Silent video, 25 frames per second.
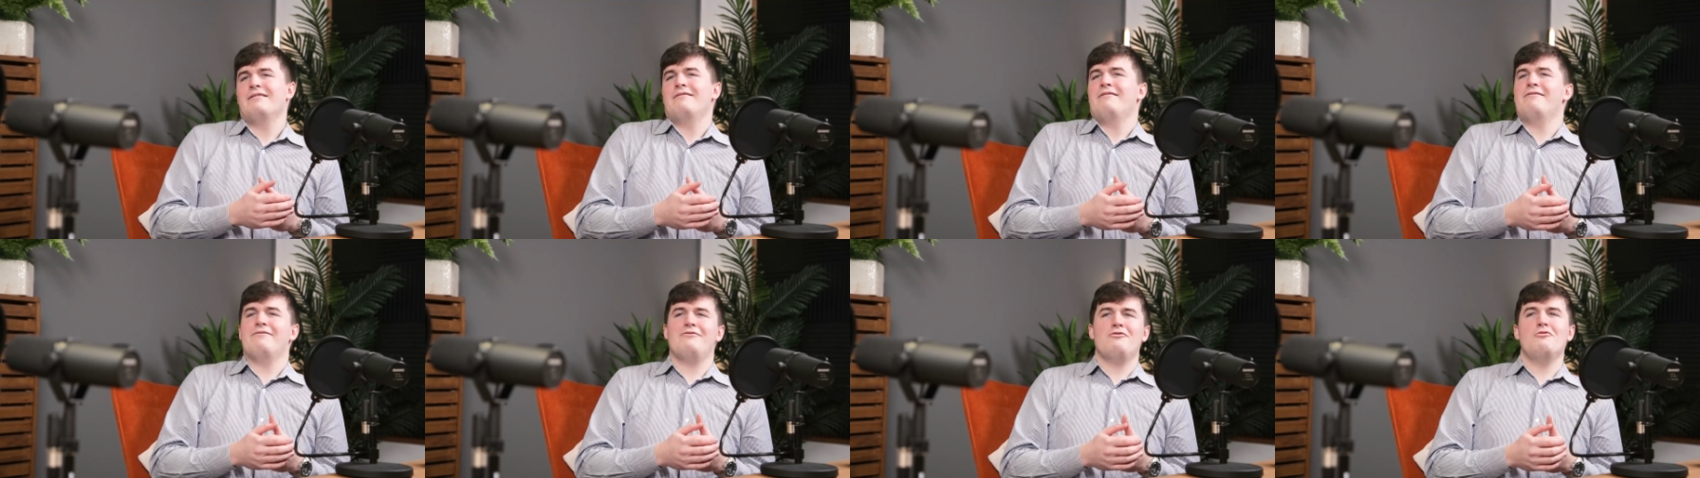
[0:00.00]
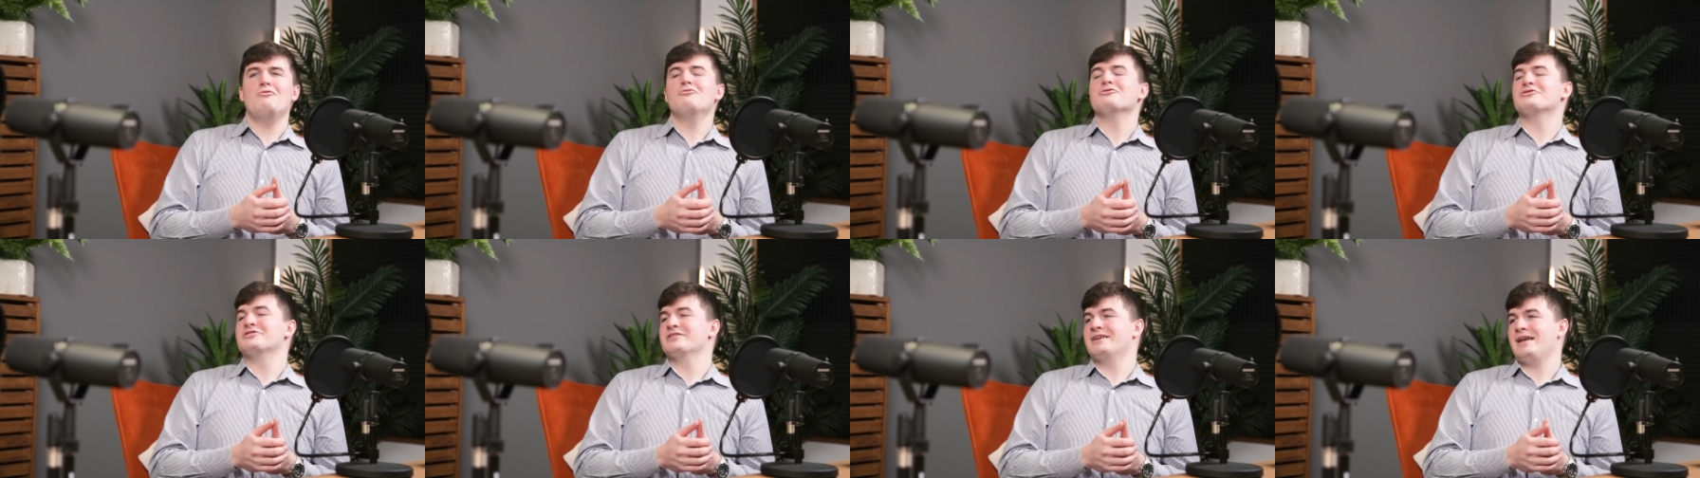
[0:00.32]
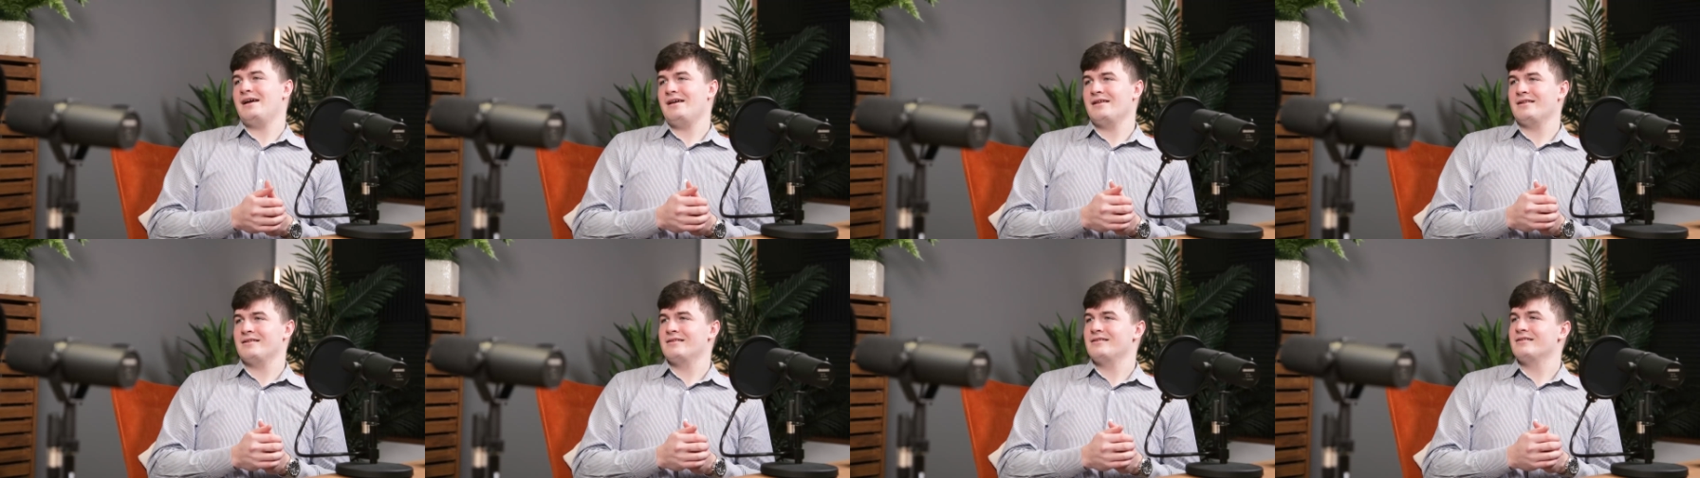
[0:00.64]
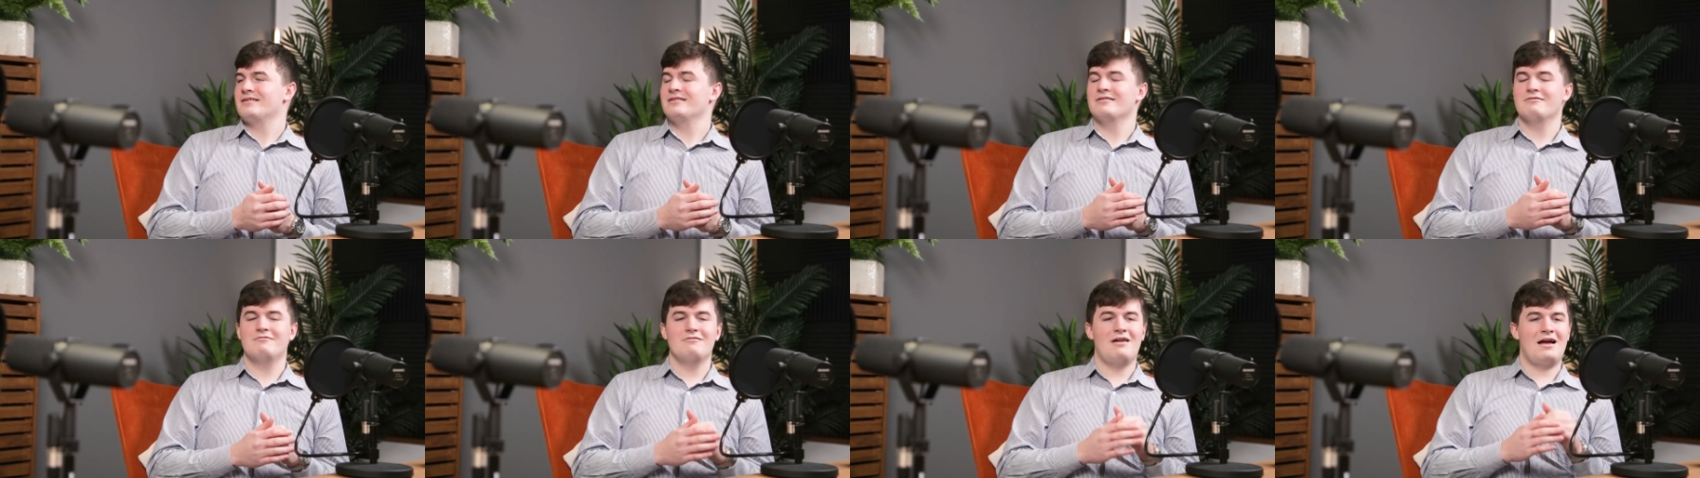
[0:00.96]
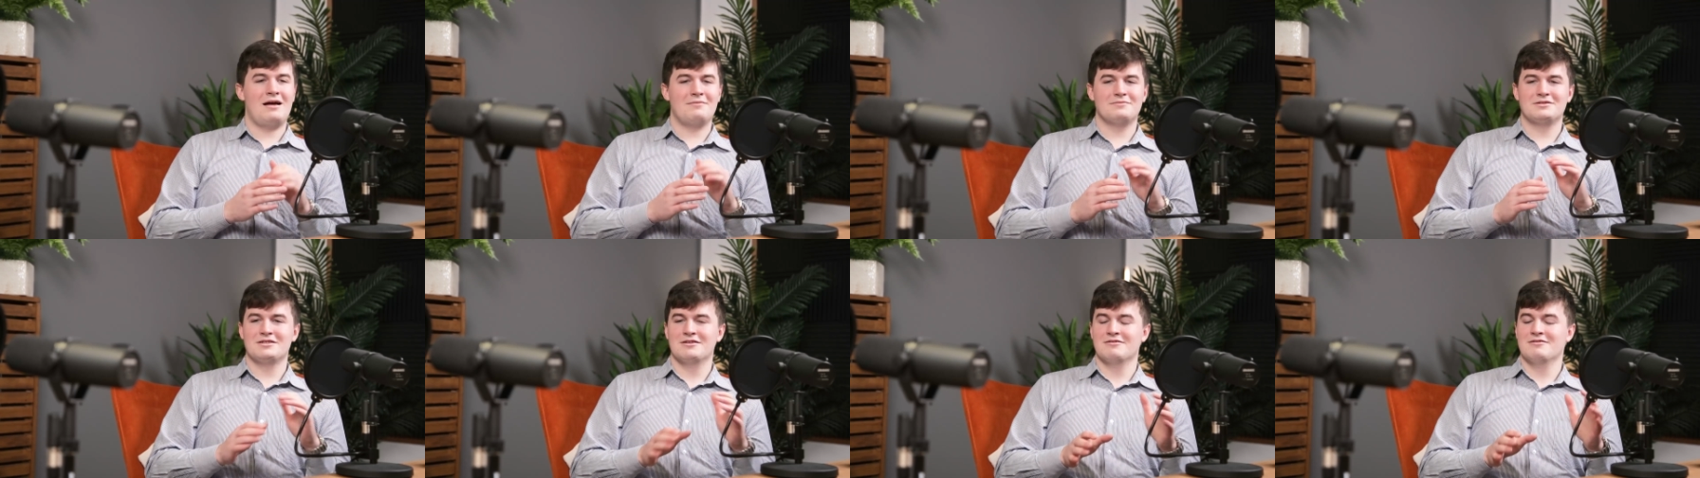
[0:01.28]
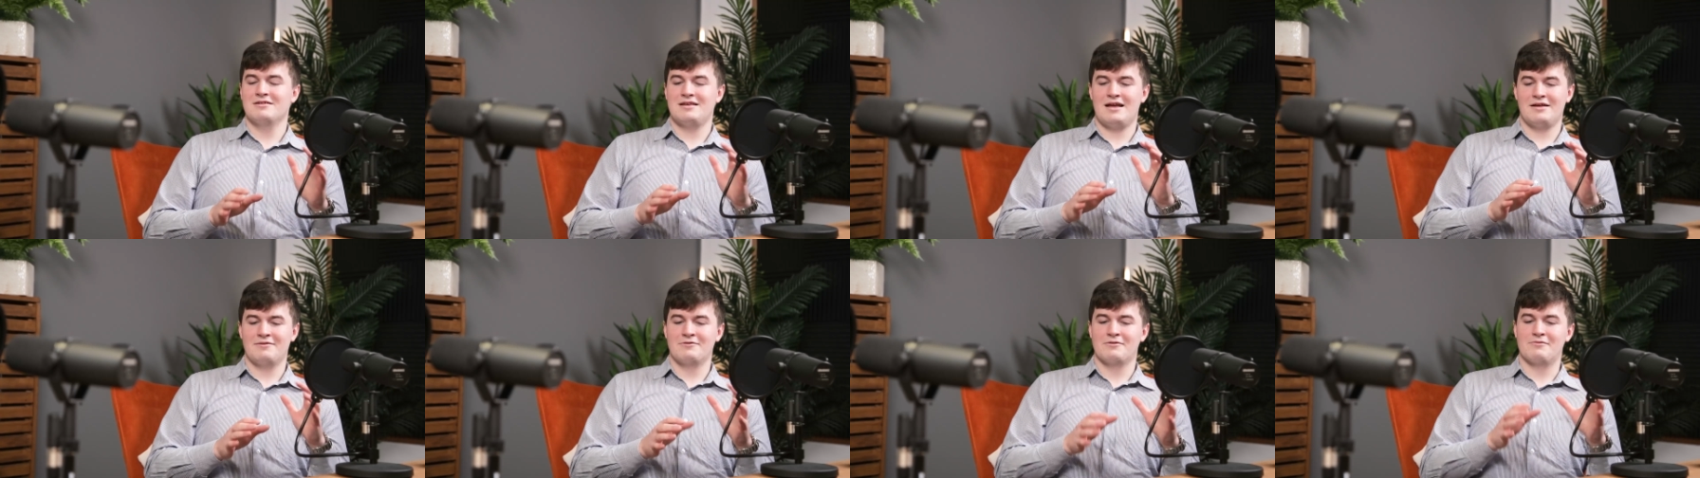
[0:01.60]
Of course you can. You
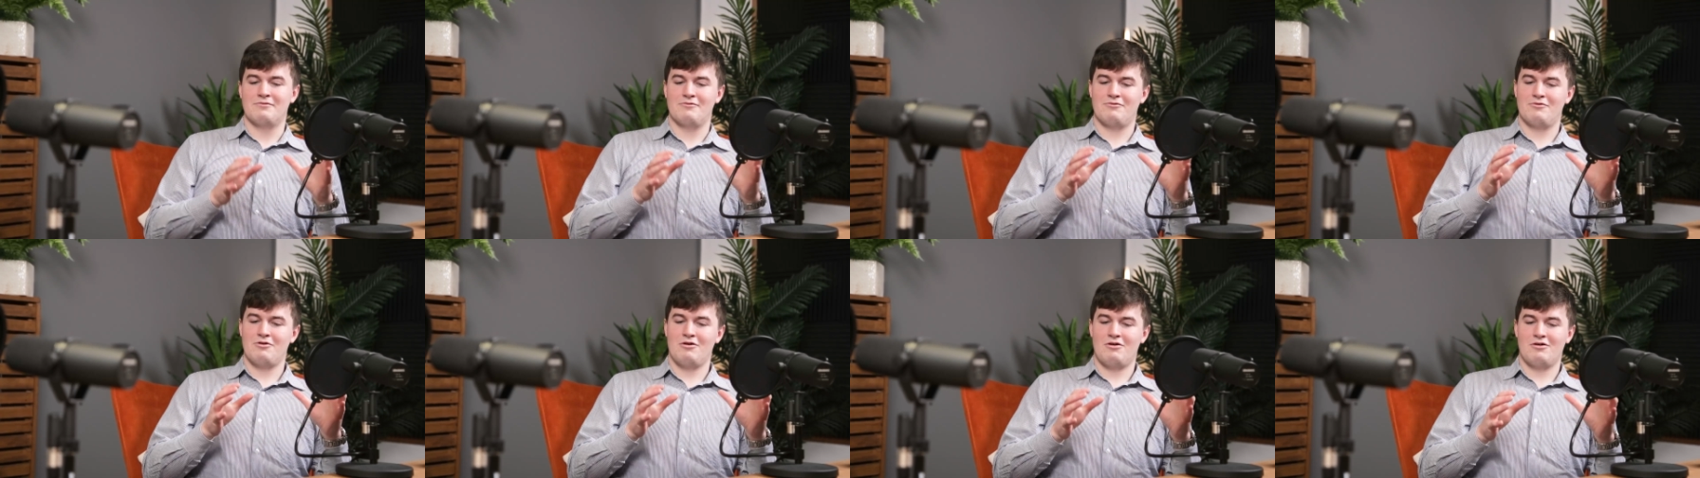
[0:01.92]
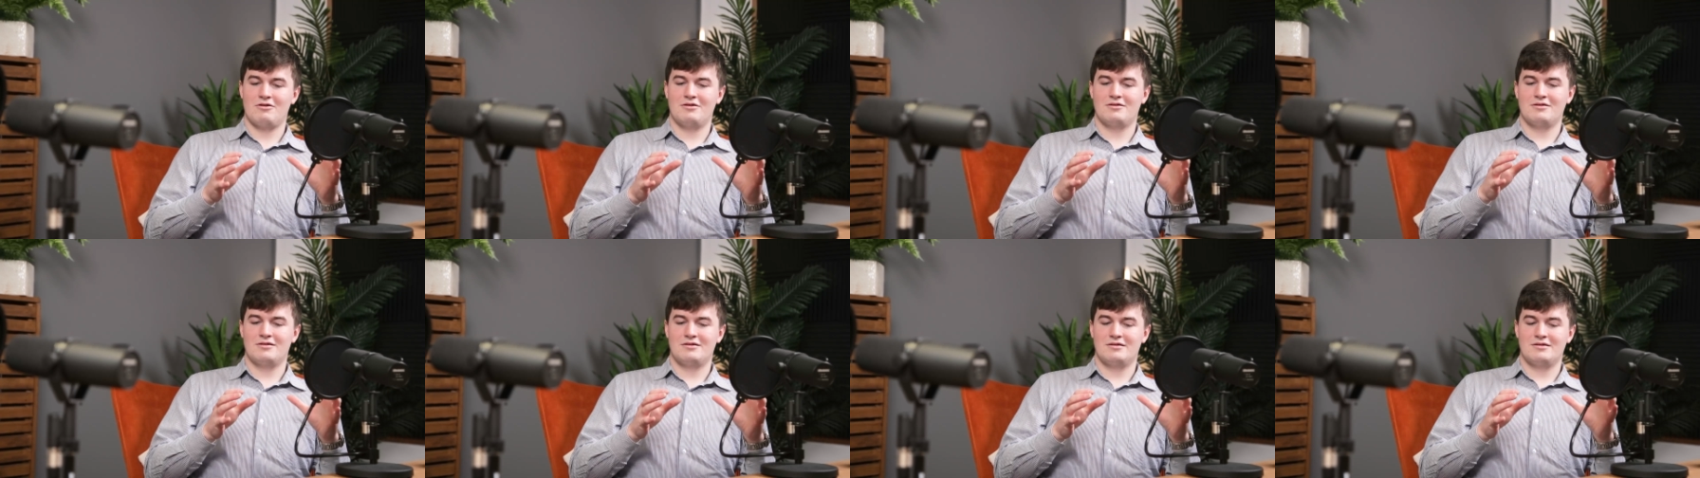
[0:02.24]
absolutely can. You've got